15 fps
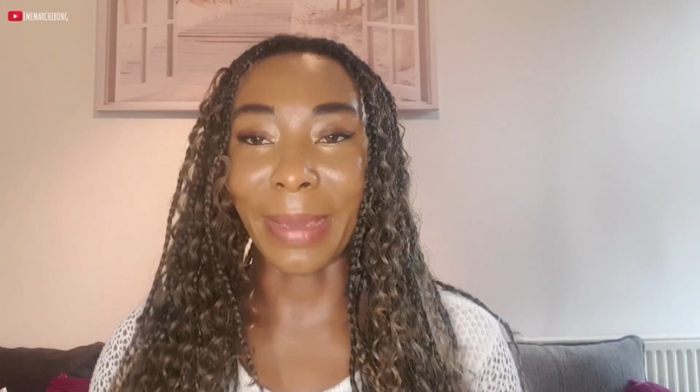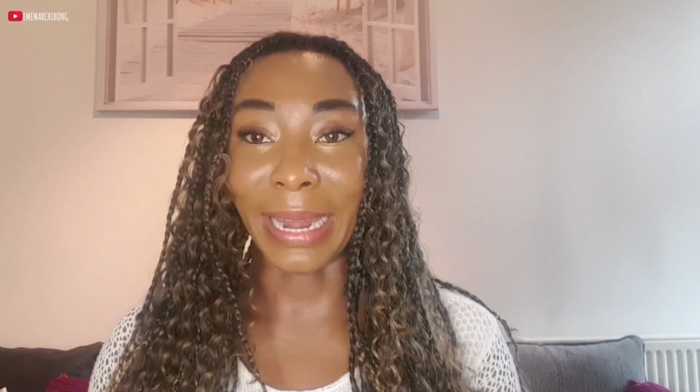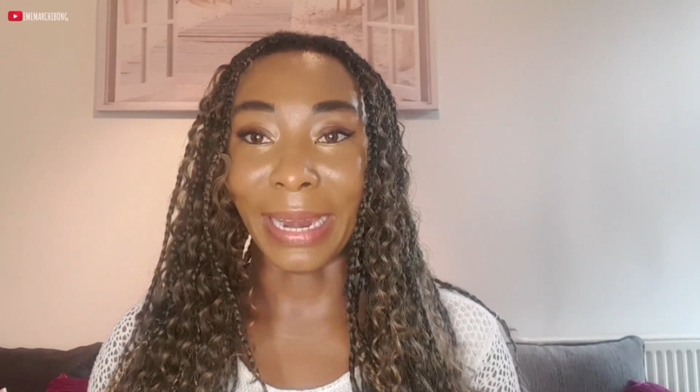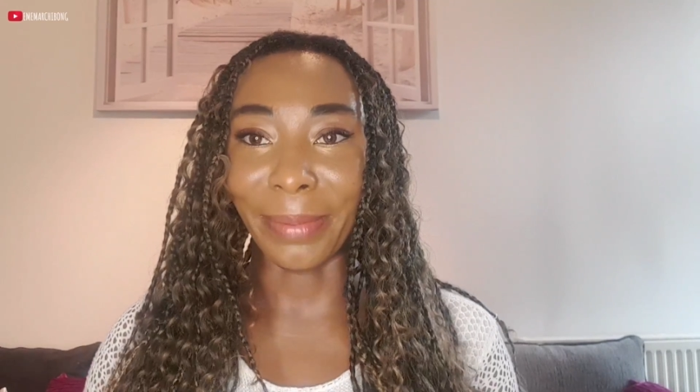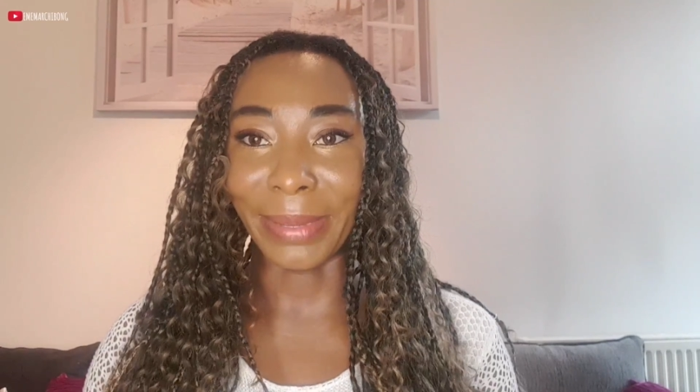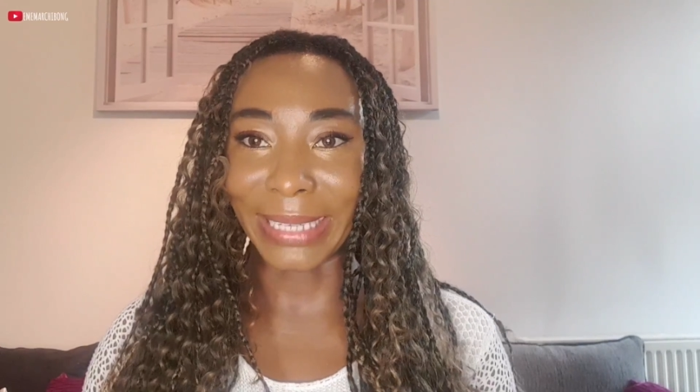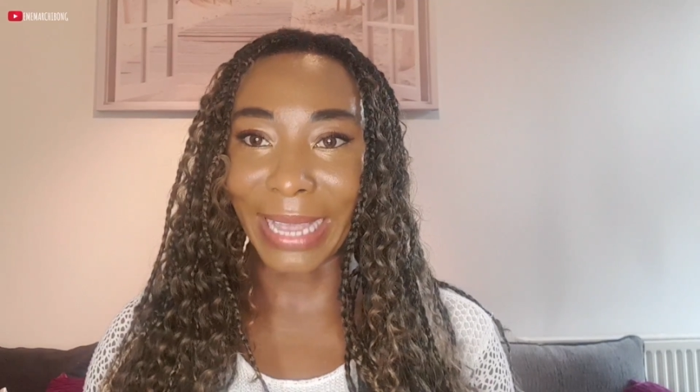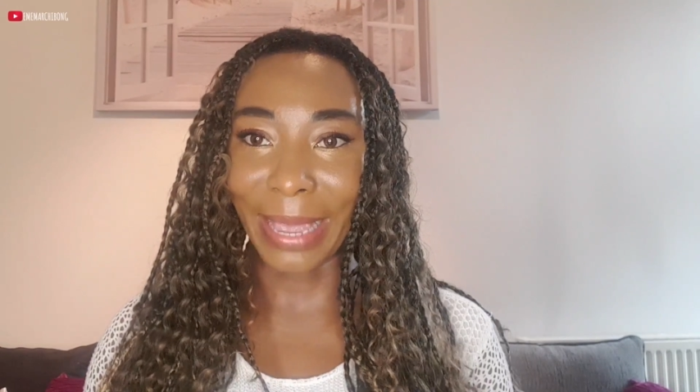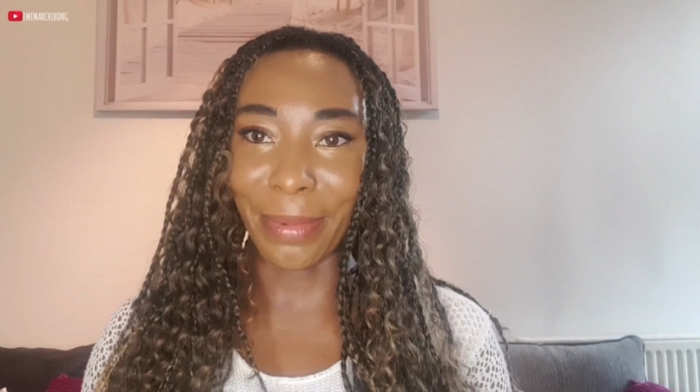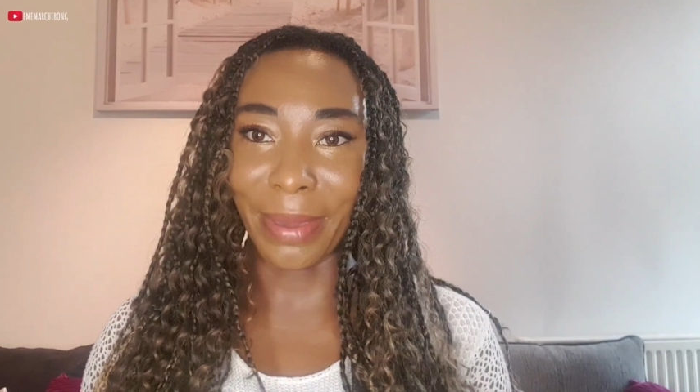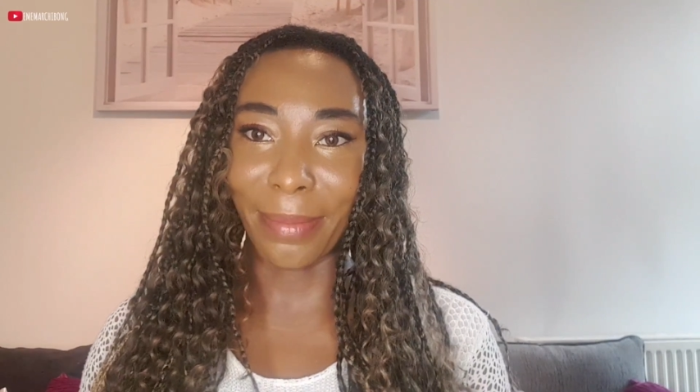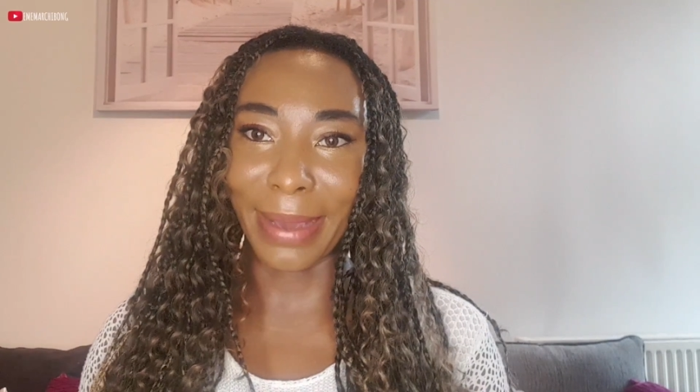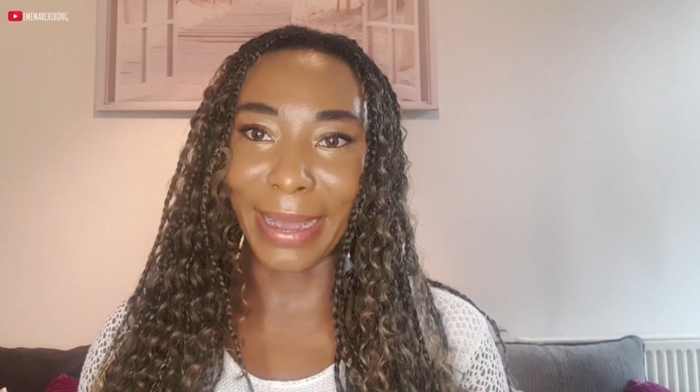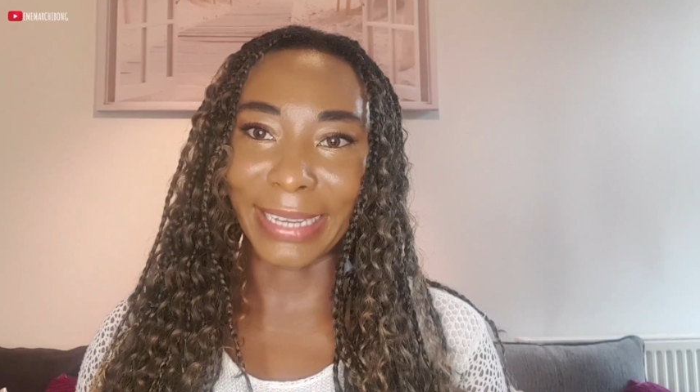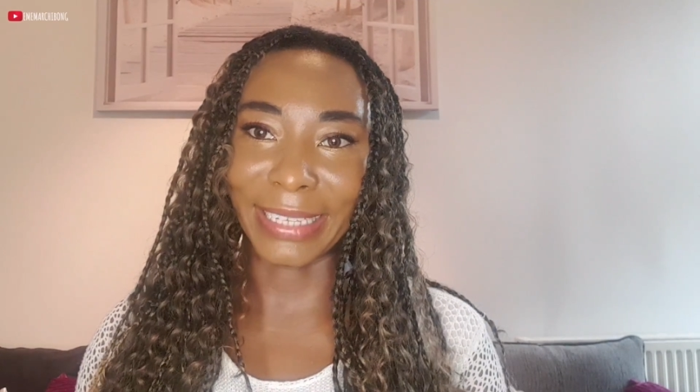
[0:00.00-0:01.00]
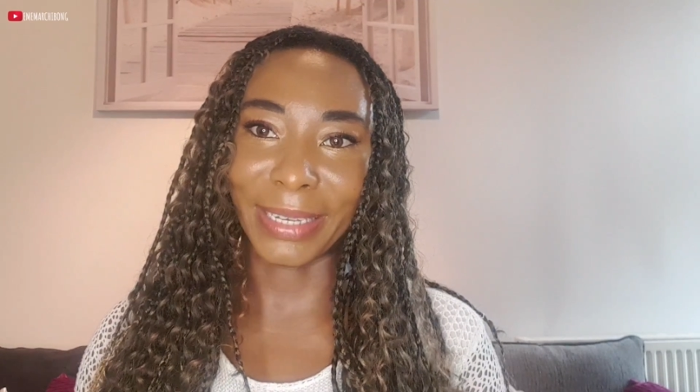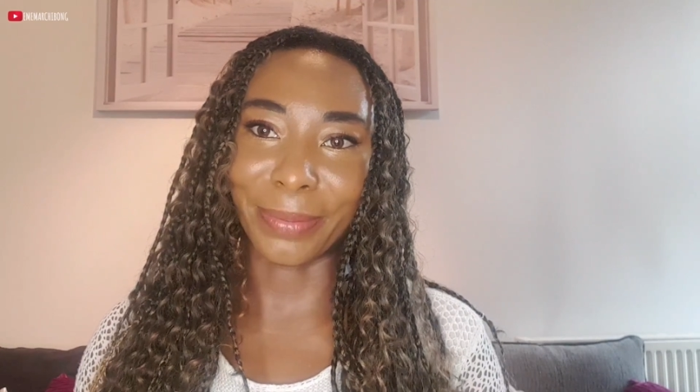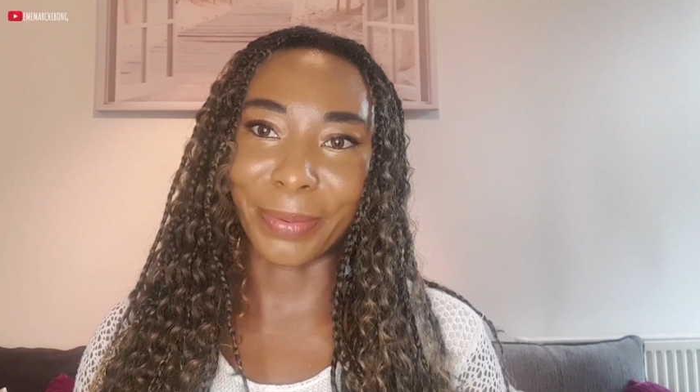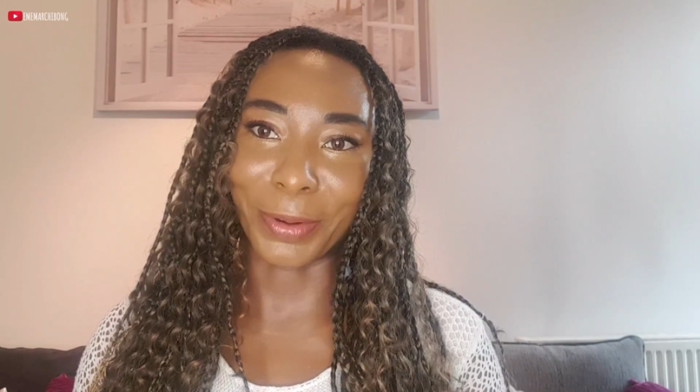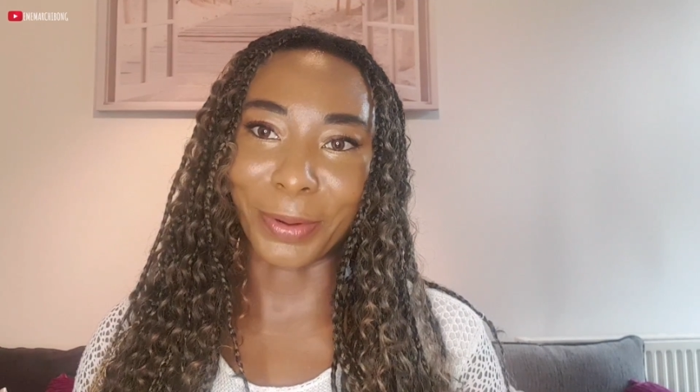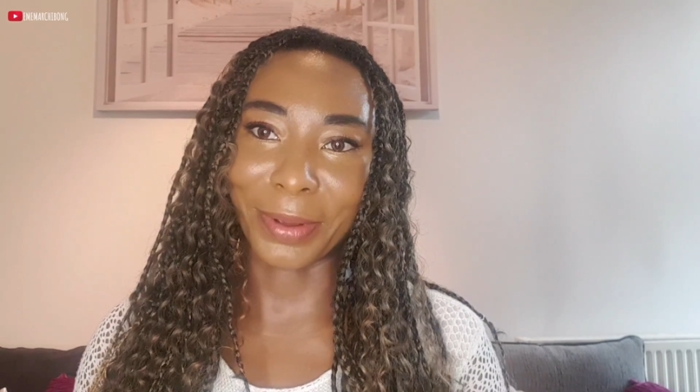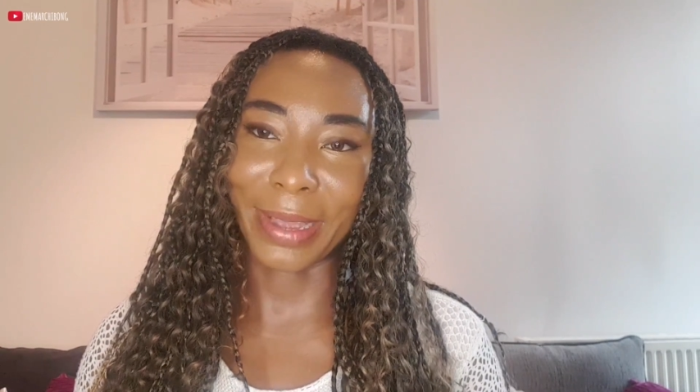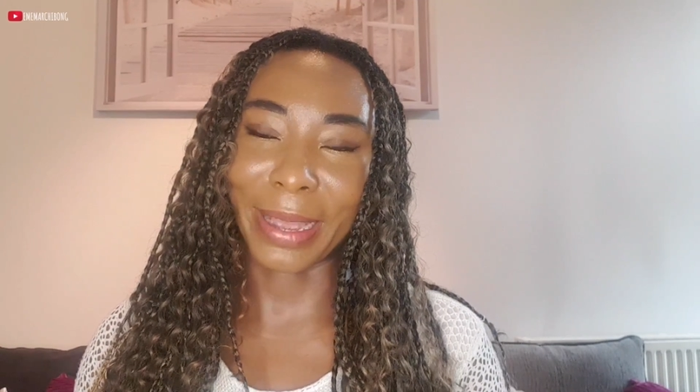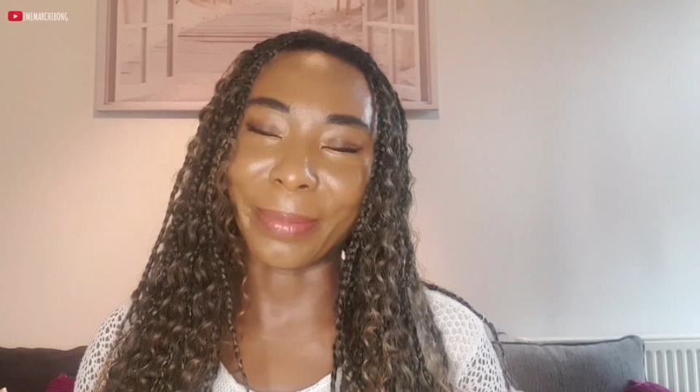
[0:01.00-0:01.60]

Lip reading: My name is Emem Archibong.